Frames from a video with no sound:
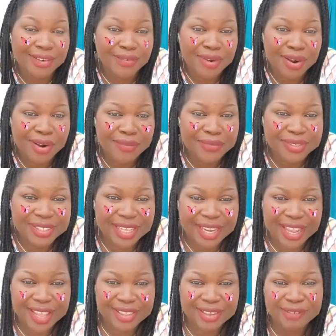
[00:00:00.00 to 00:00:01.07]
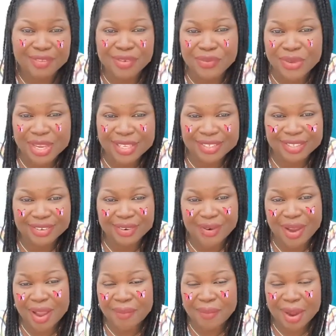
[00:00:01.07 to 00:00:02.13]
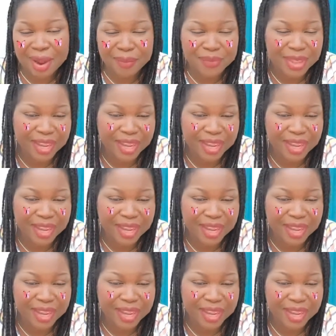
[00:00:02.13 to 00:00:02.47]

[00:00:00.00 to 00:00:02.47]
We're almost at the end of the week, so I'm happy.